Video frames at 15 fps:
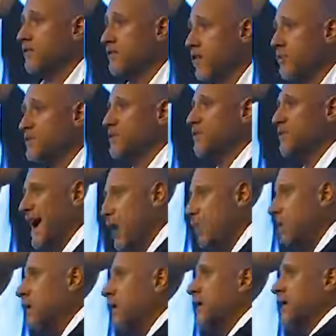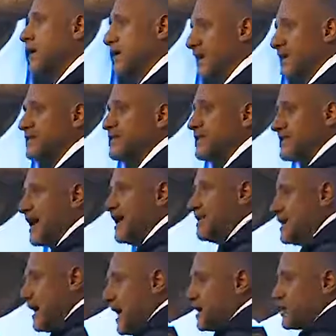the forms of power that is
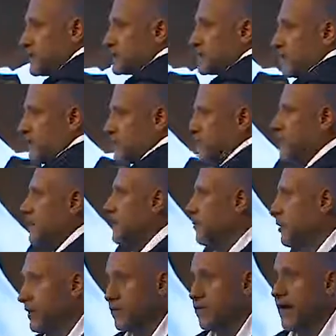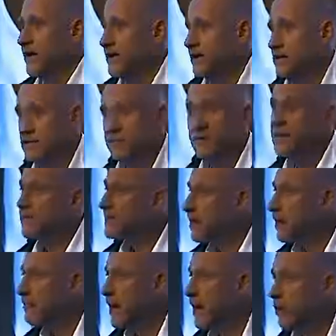designed to exercise, whether that is
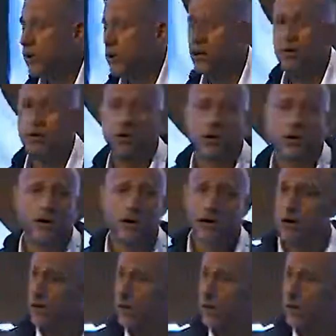military power or